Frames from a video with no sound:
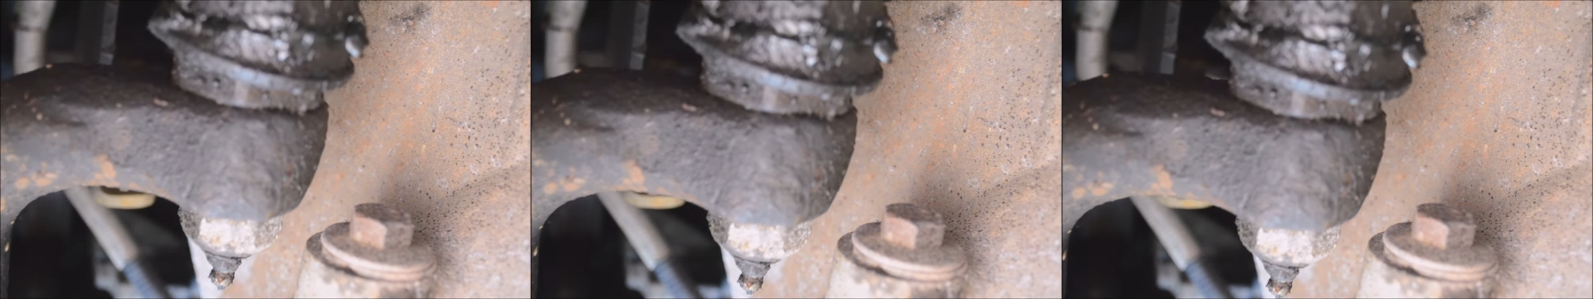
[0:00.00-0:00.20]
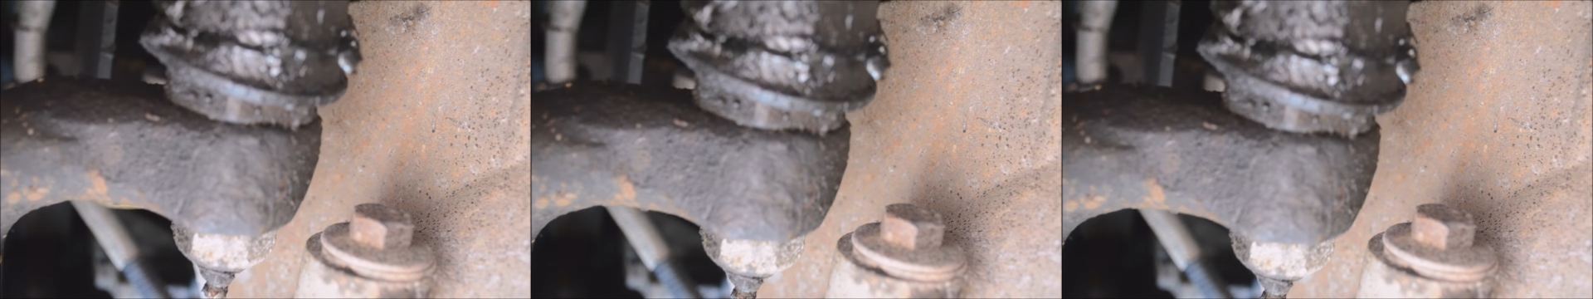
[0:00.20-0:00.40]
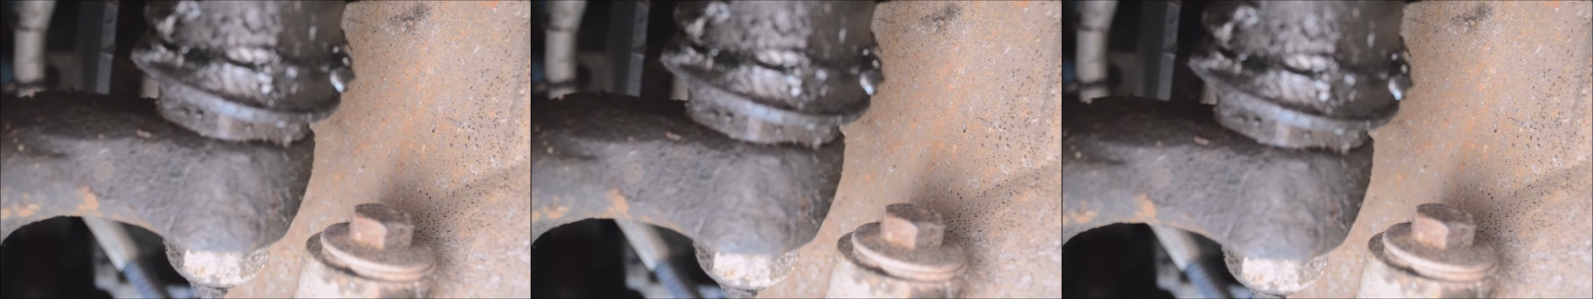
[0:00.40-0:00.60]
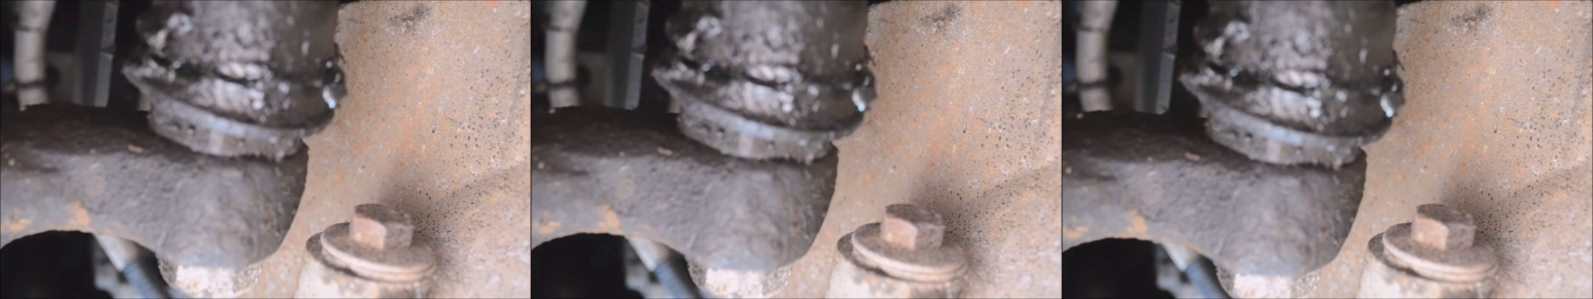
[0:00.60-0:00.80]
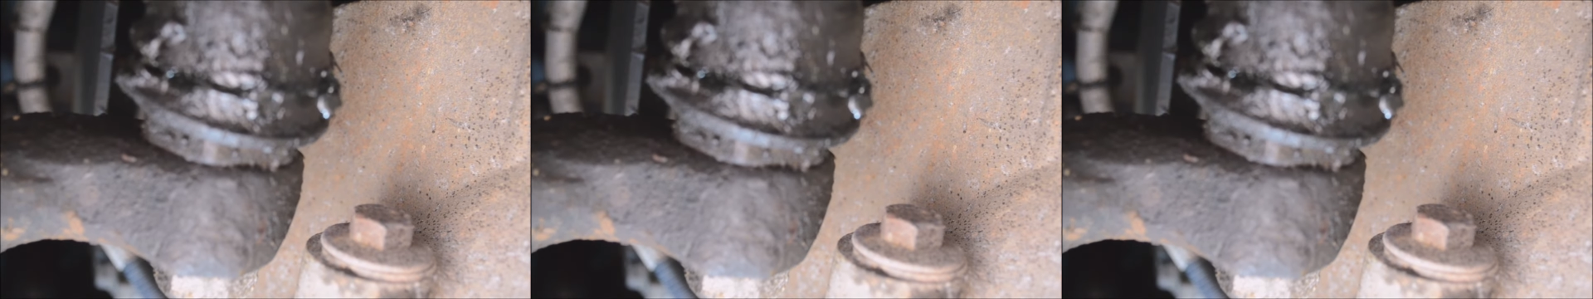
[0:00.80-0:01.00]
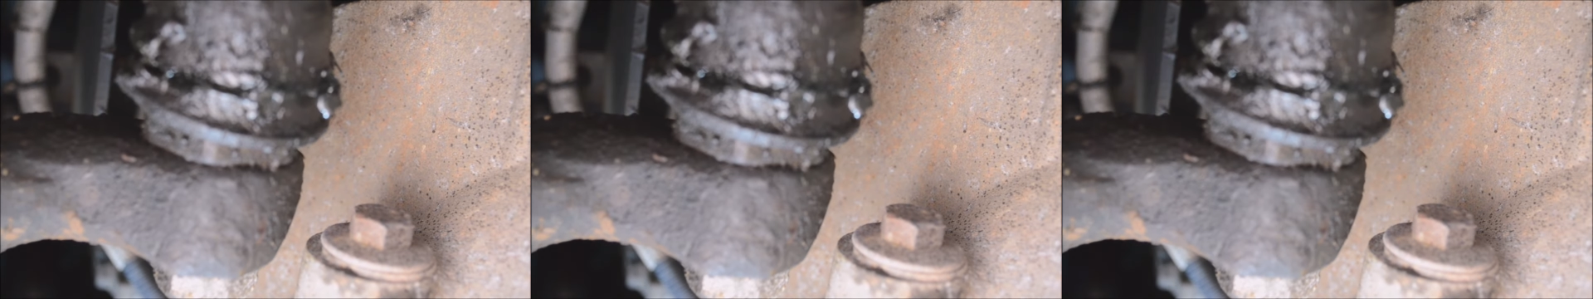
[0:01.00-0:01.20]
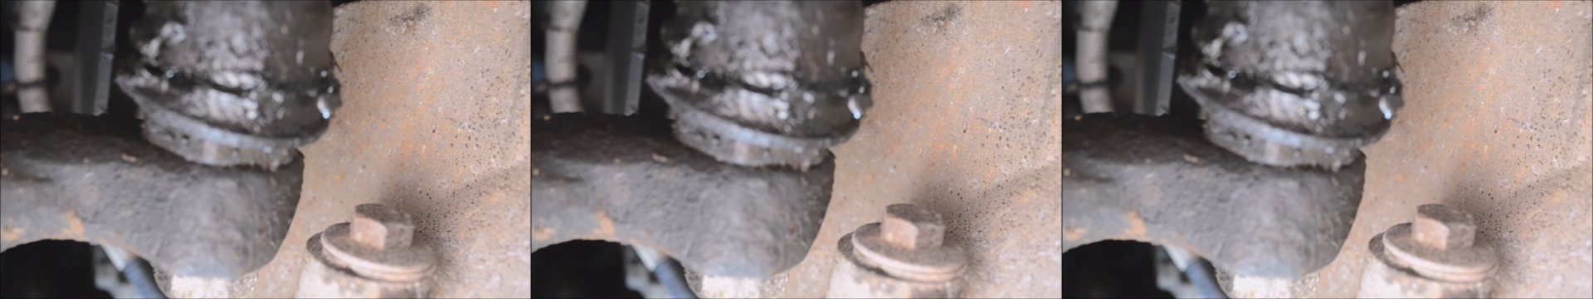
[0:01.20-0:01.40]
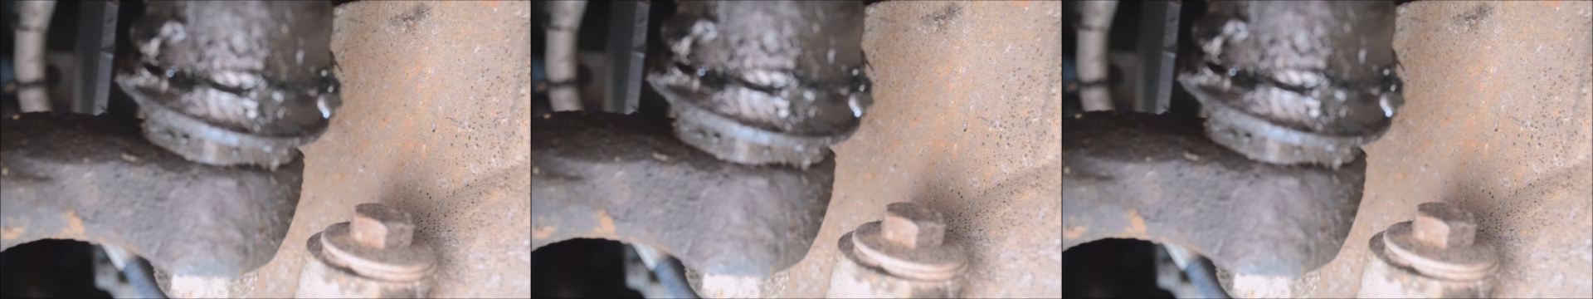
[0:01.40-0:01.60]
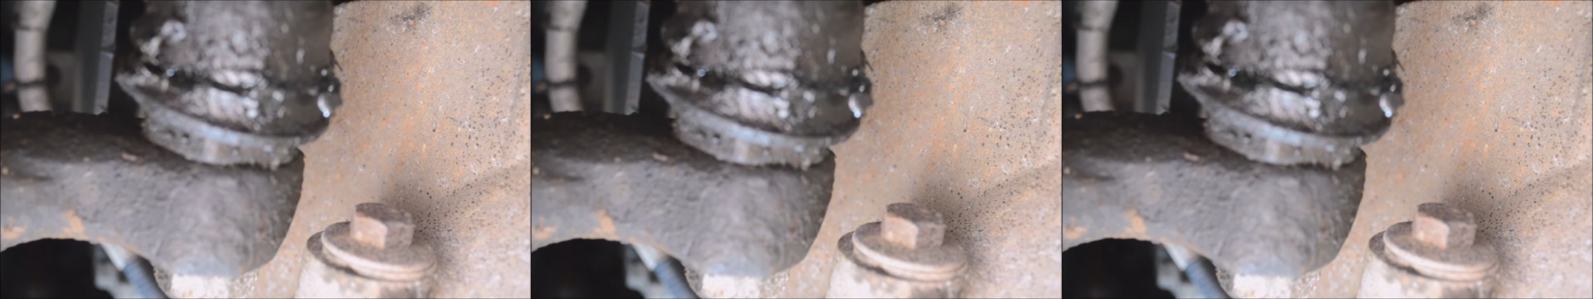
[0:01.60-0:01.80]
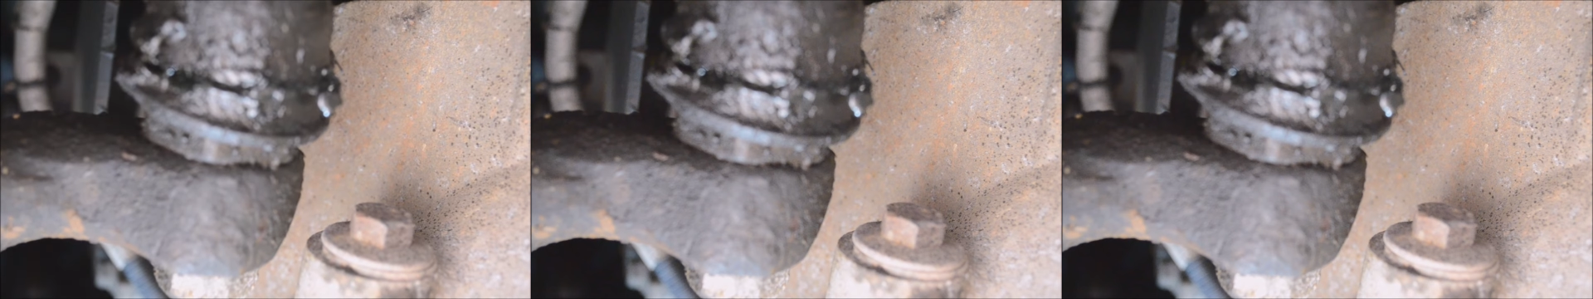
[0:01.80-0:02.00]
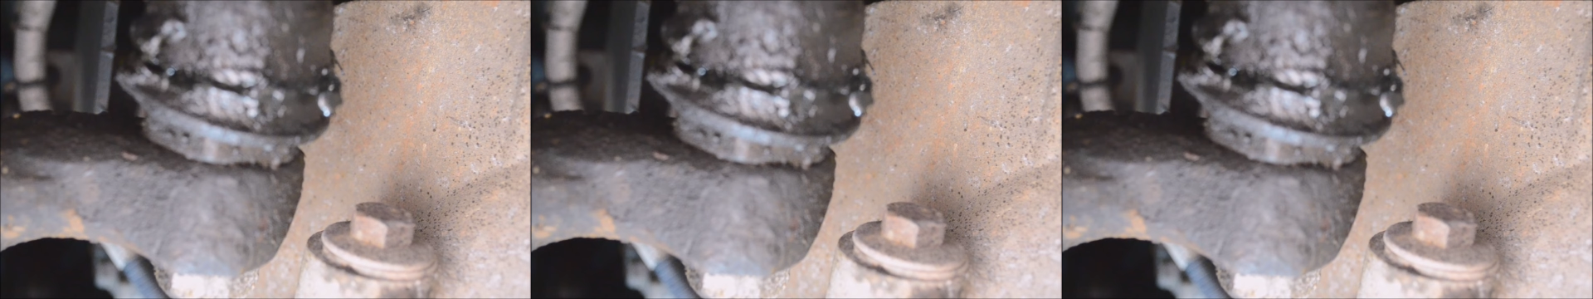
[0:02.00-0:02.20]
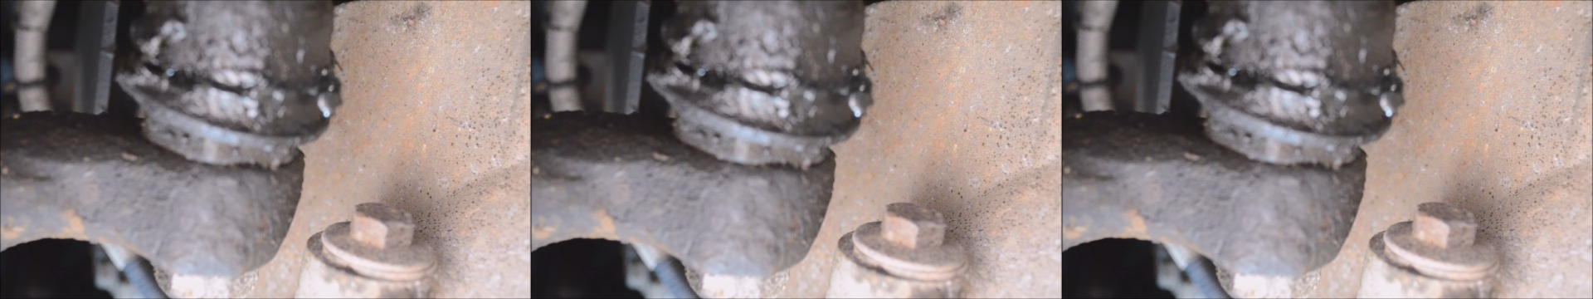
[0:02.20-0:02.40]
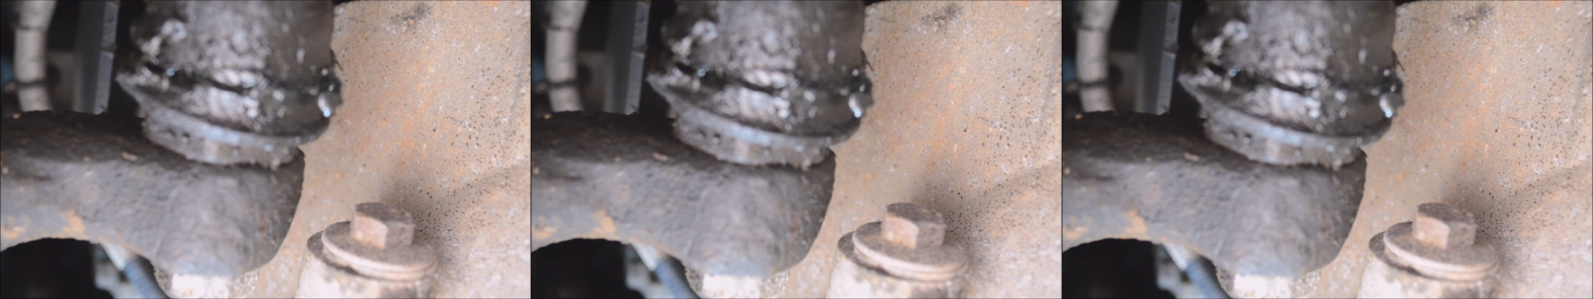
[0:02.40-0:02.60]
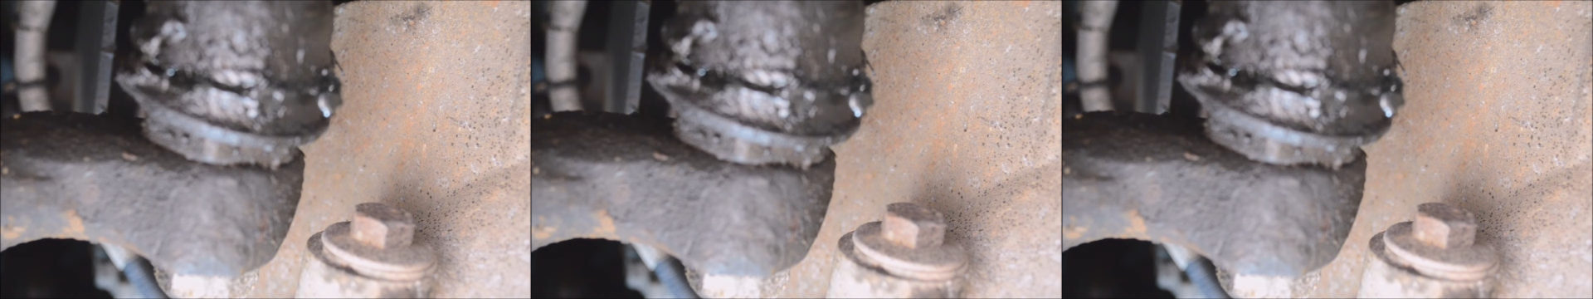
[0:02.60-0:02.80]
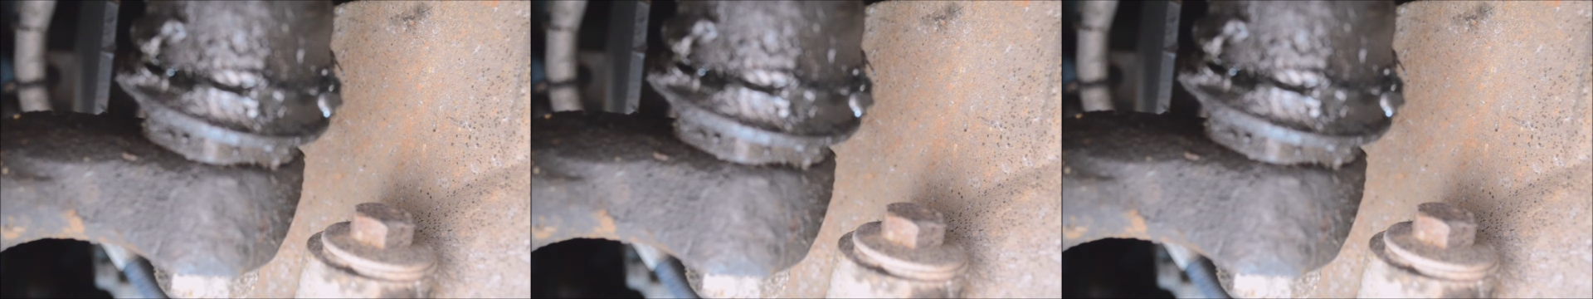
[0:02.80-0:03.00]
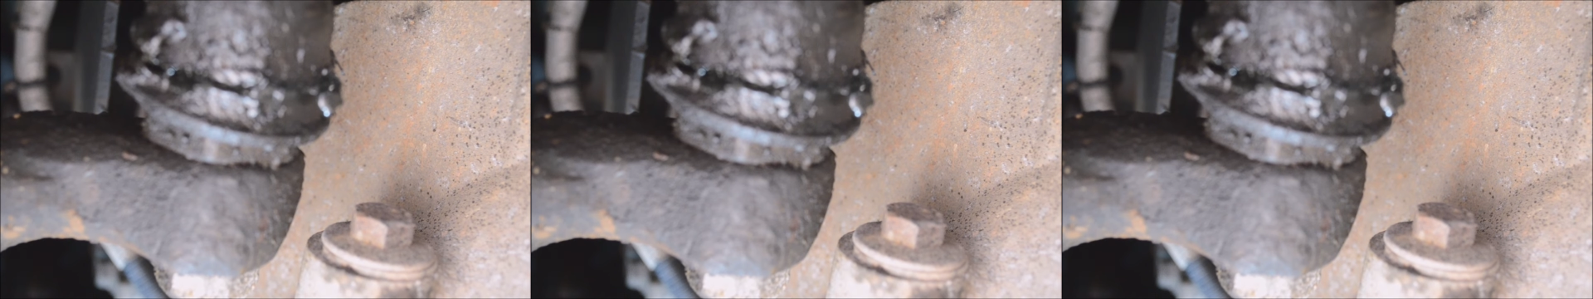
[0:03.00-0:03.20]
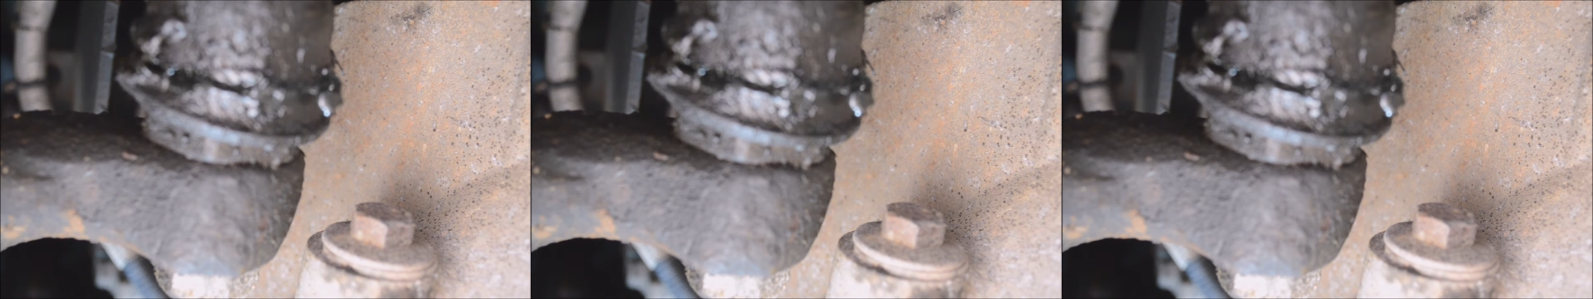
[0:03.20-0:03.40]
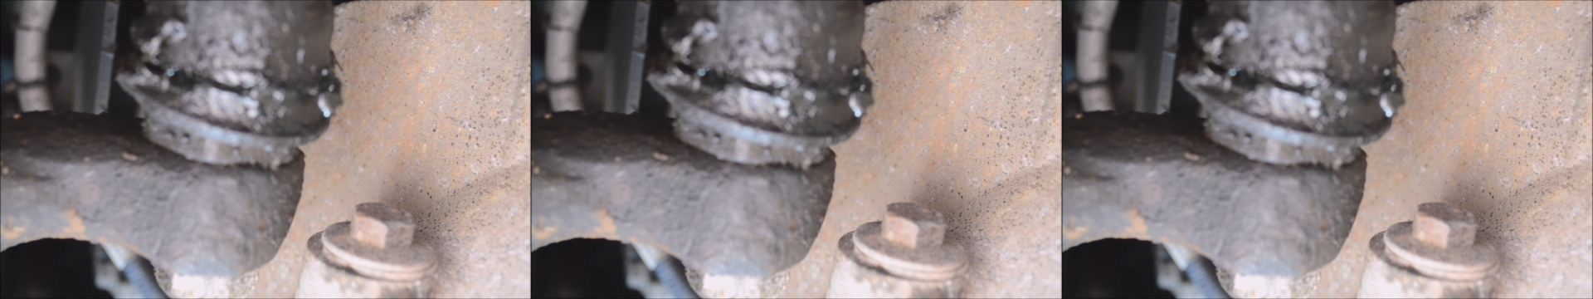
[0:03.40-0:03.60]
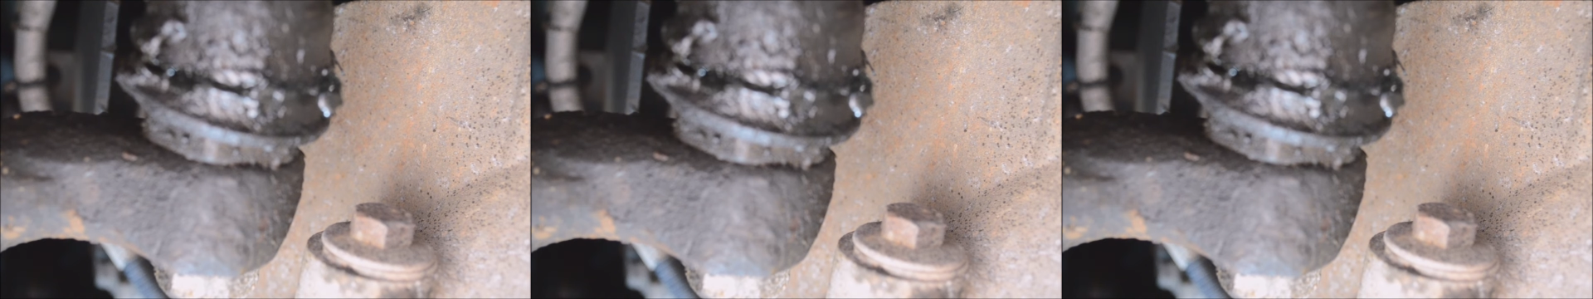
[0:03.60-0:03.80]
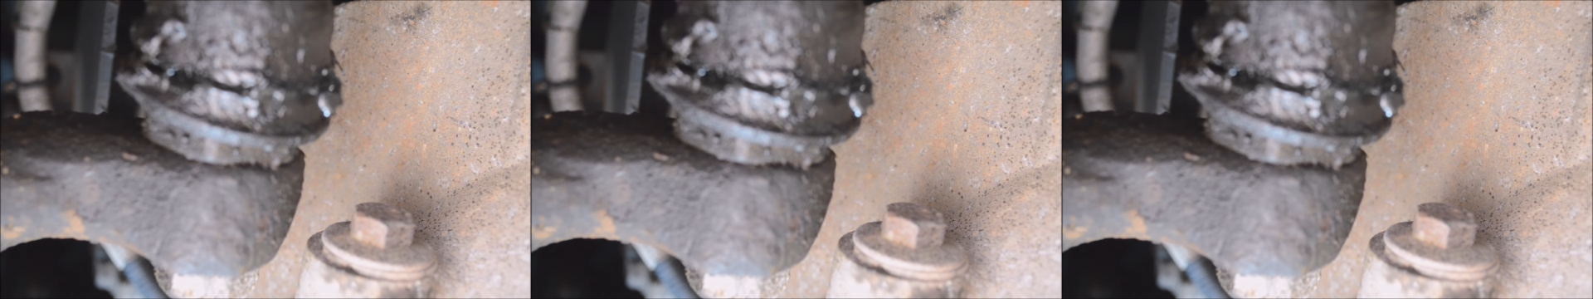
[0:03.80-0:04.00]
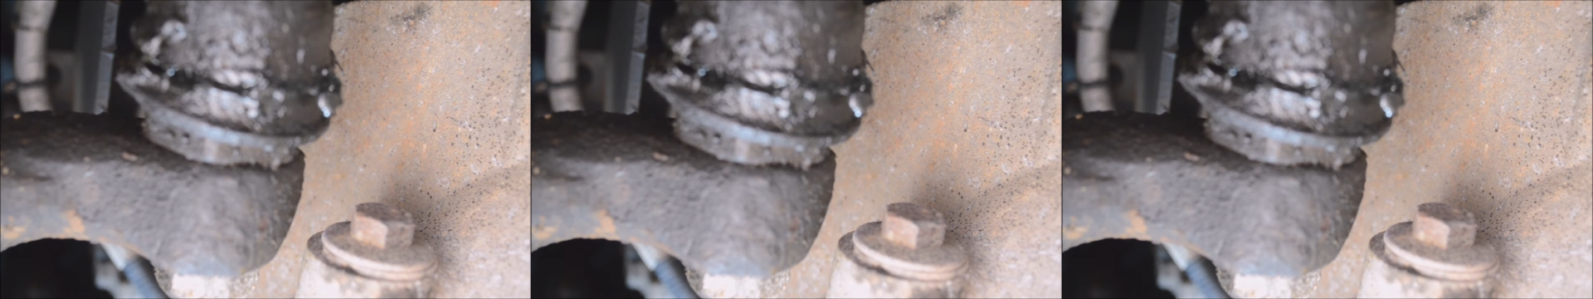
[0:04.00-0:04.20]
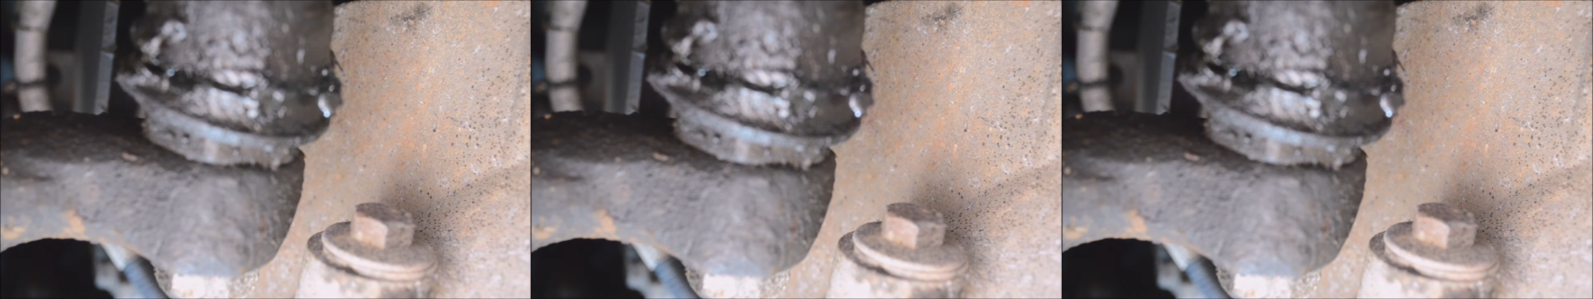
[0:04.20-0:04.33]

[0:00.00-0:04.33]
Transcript: [unreadable: no face in view]